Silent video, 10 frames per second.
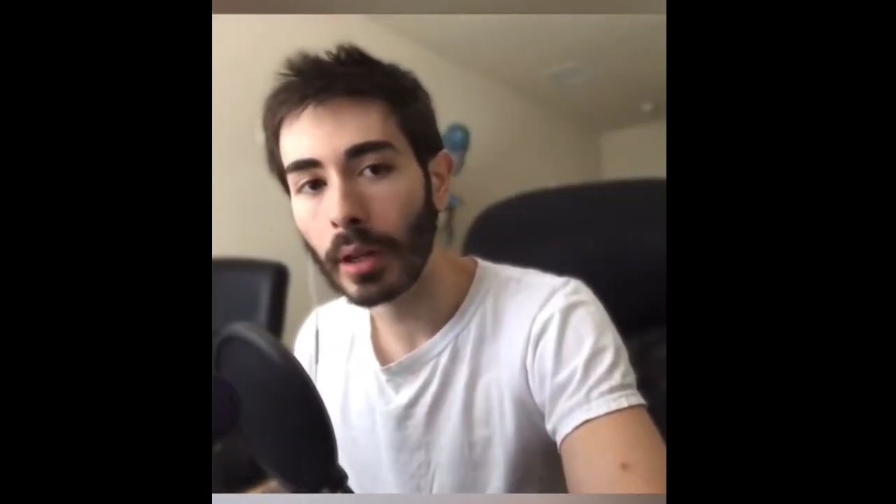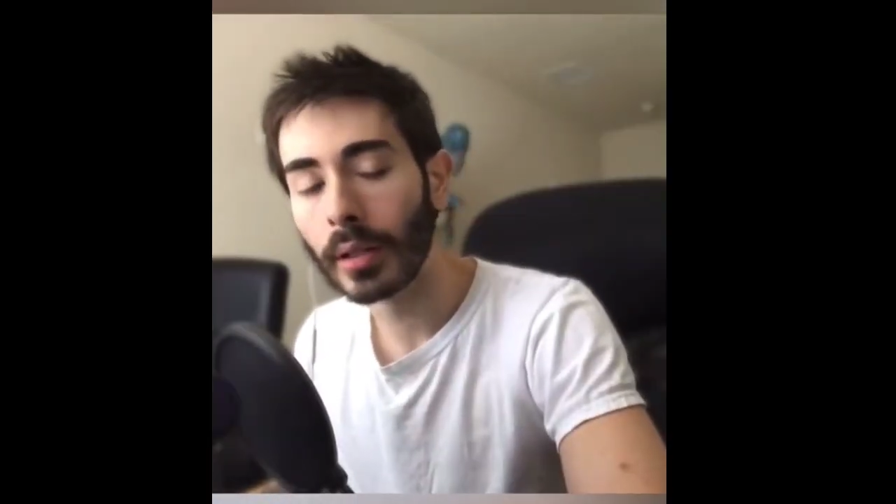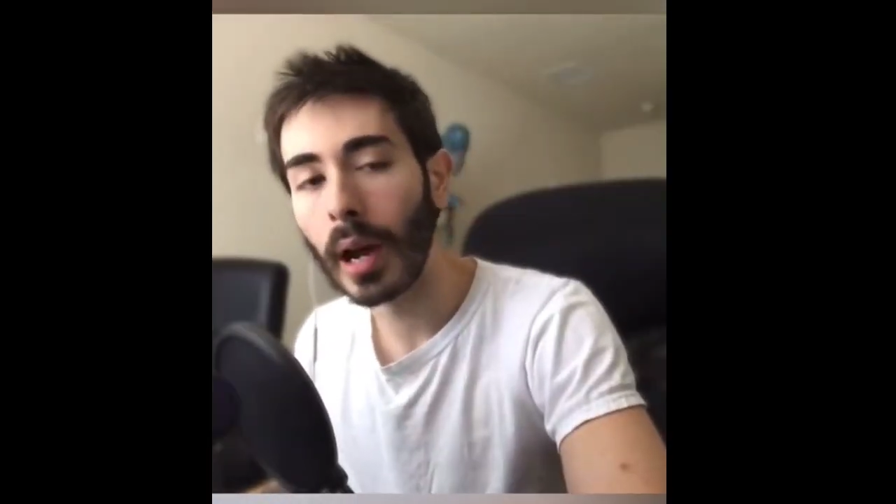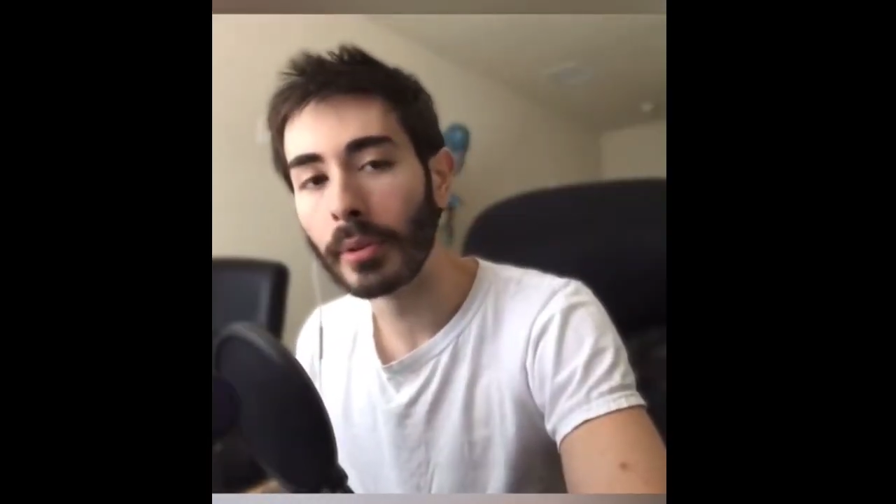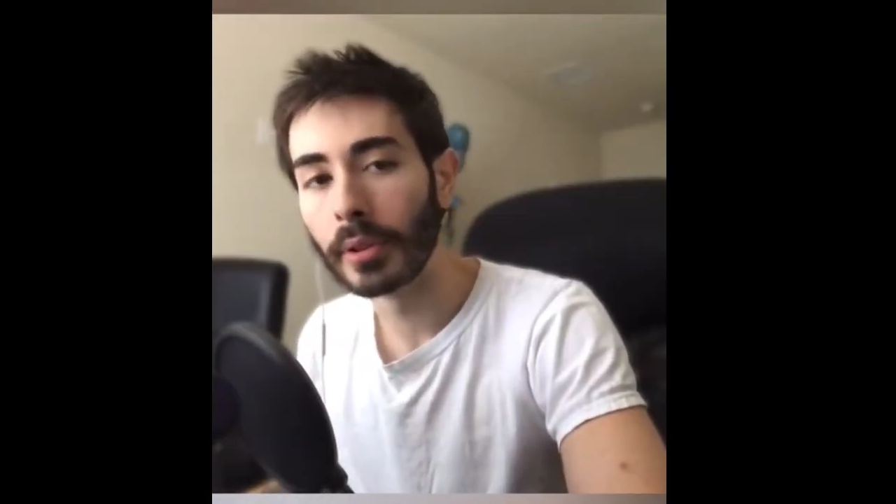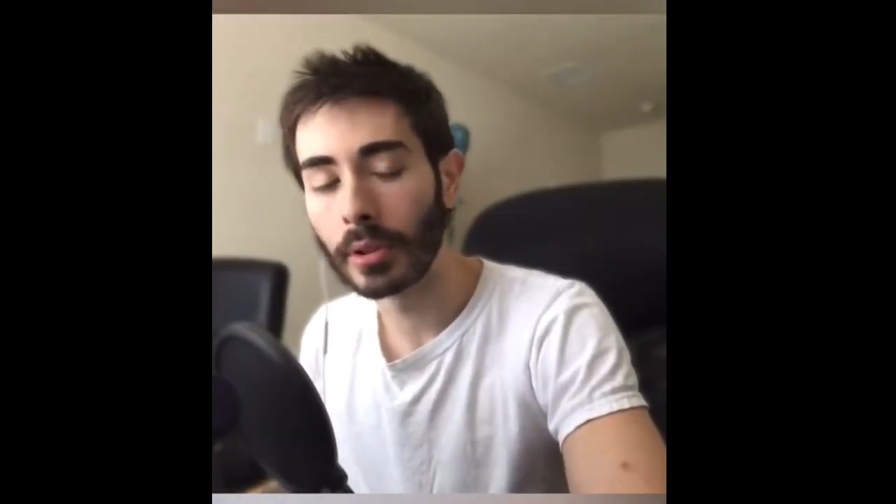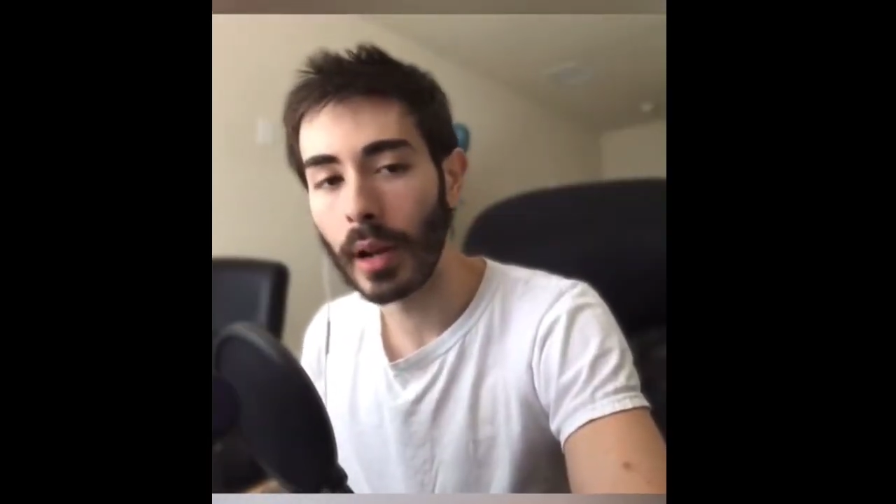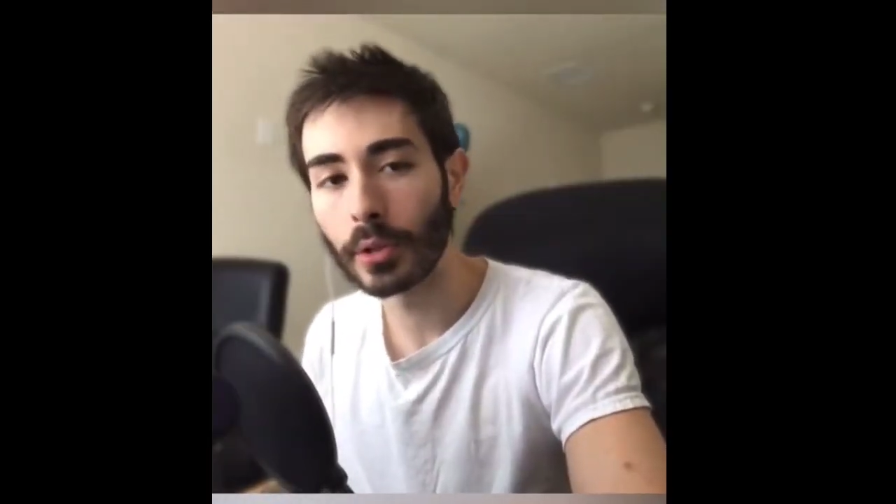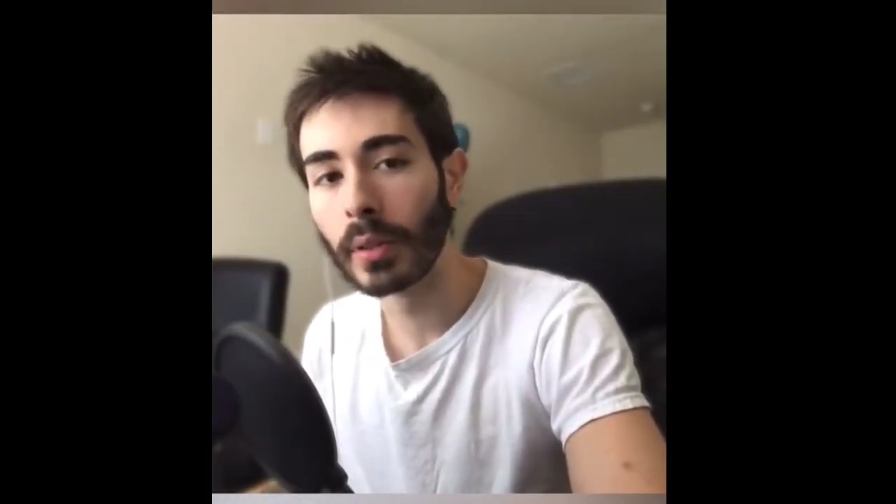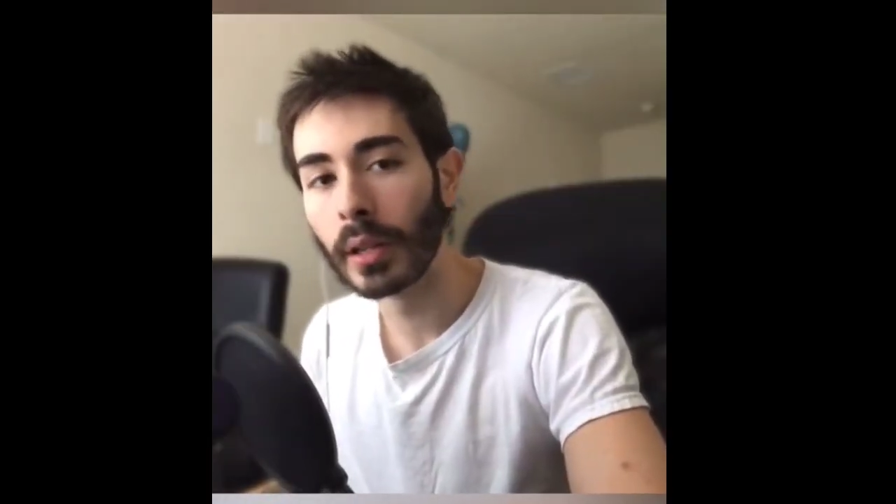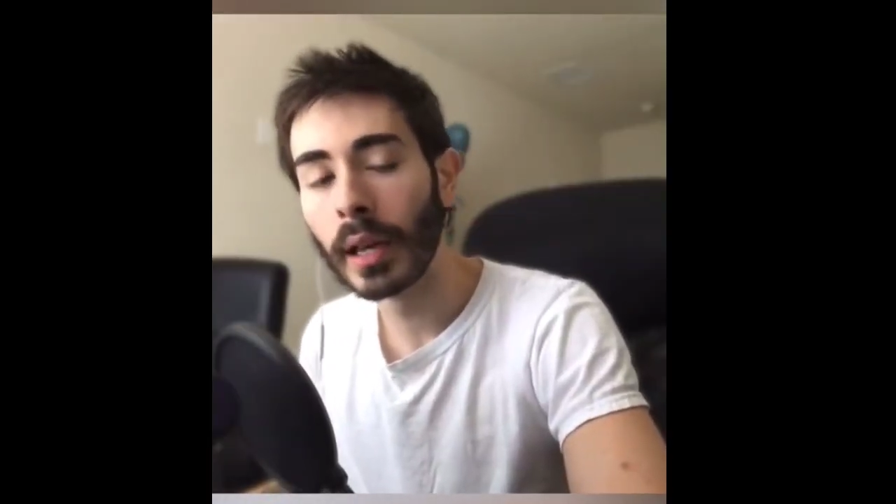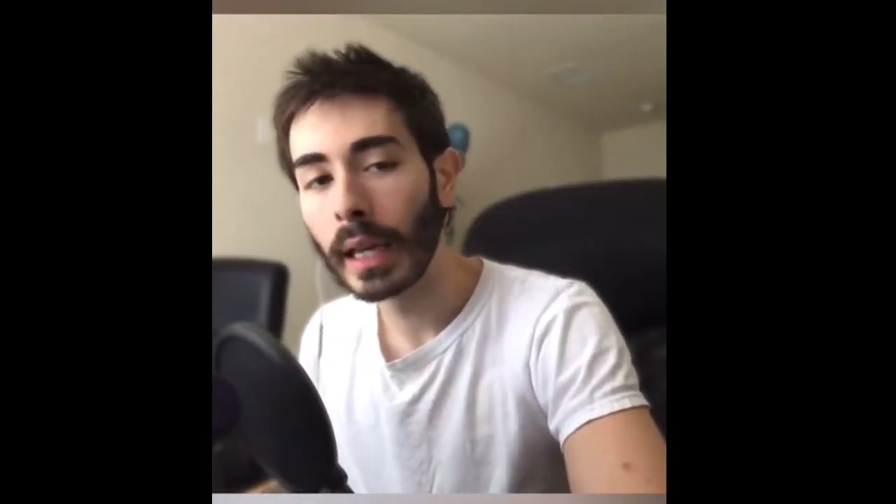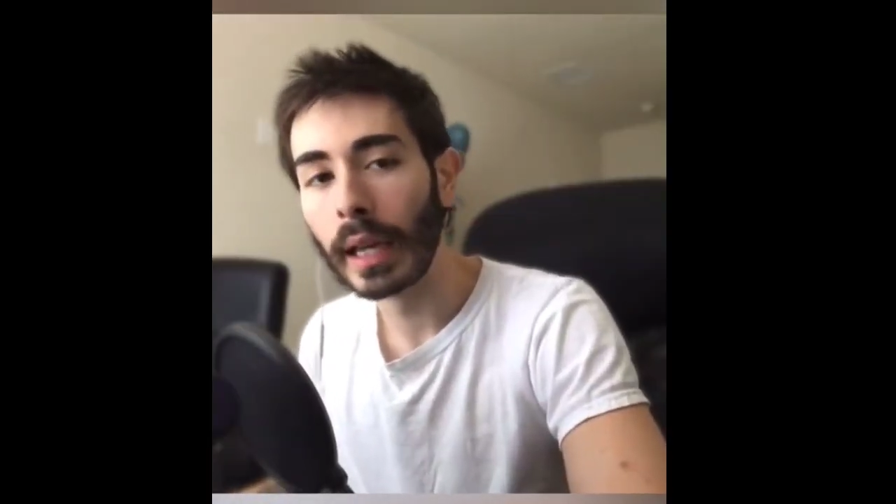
on top of the trash bin,